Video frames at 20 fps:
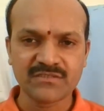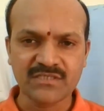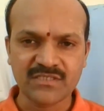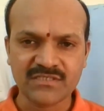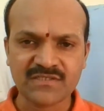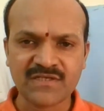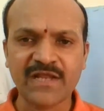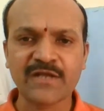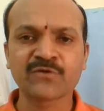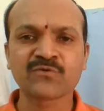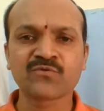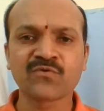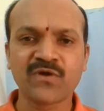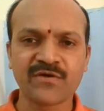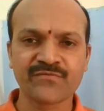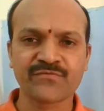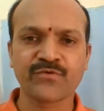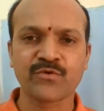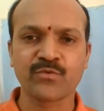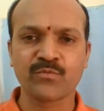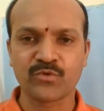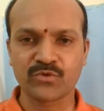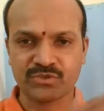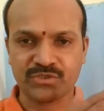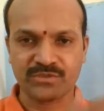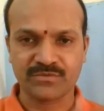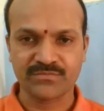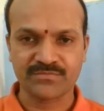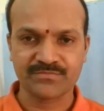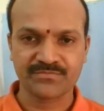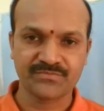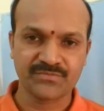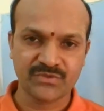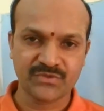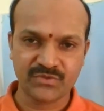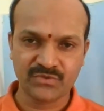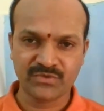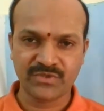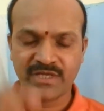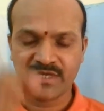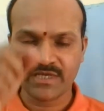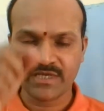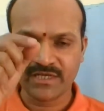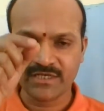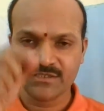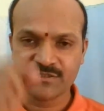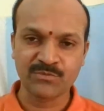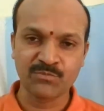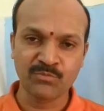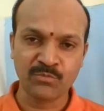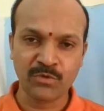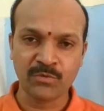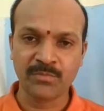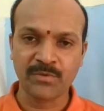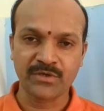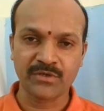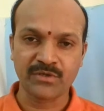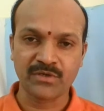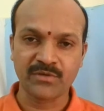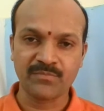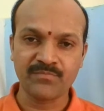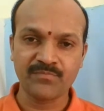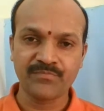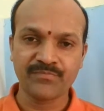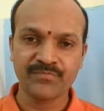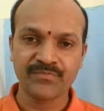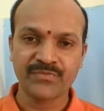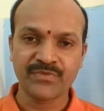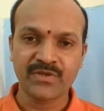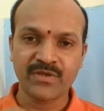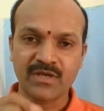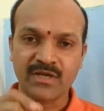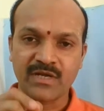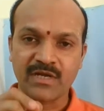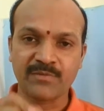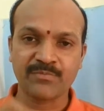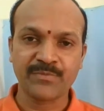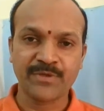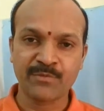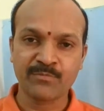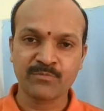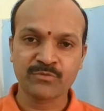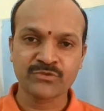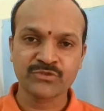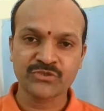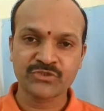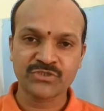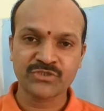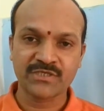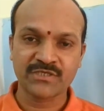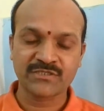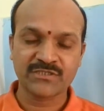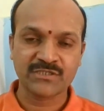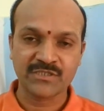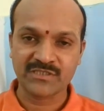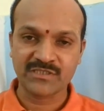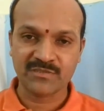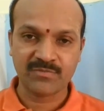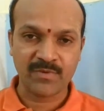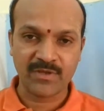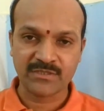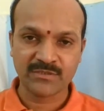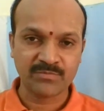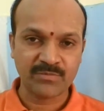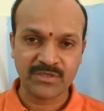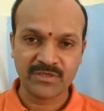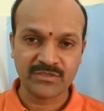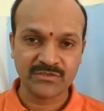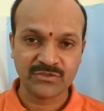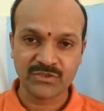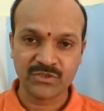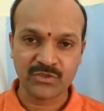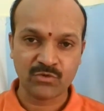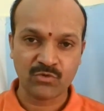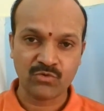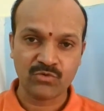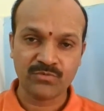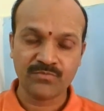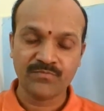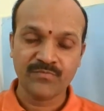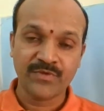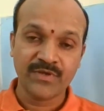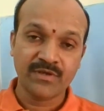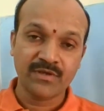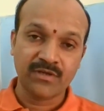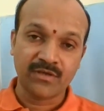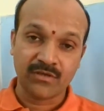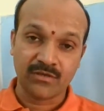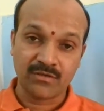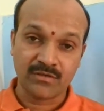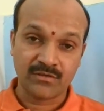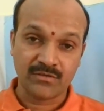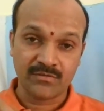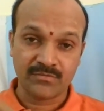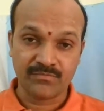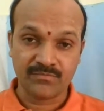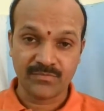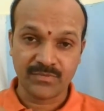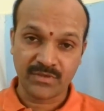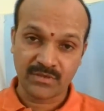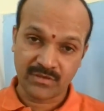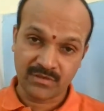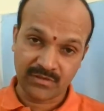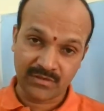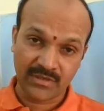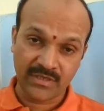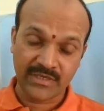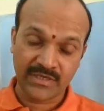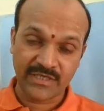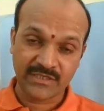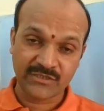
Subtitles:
just like to and fro motion. You take any simple pendulum, at mean position, its displacement is zero. At